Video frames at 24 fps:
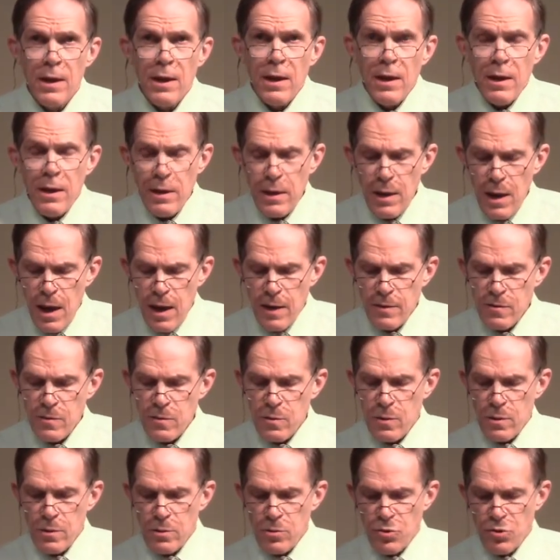He asked
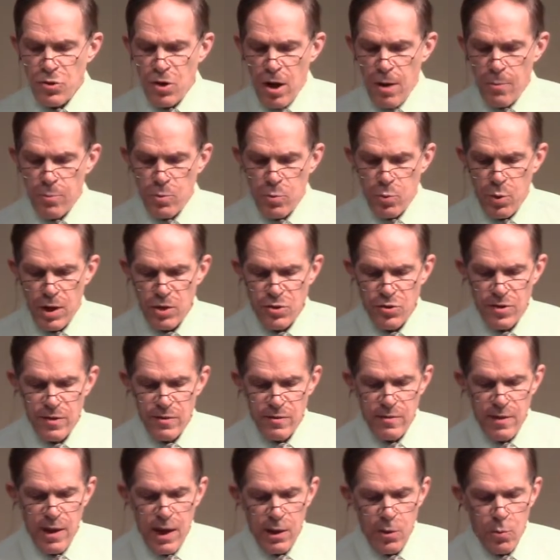Job
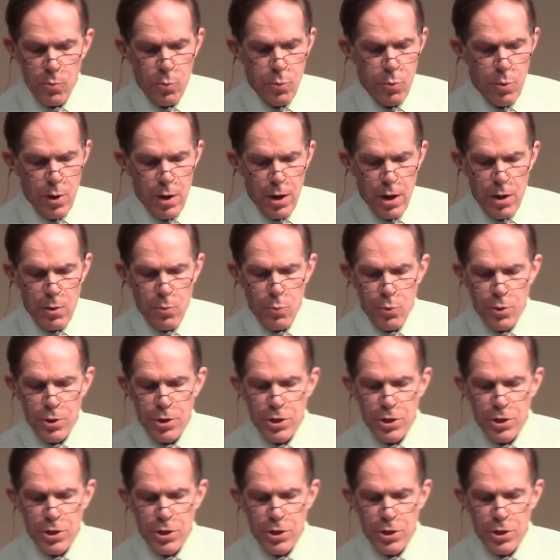questions like, Where were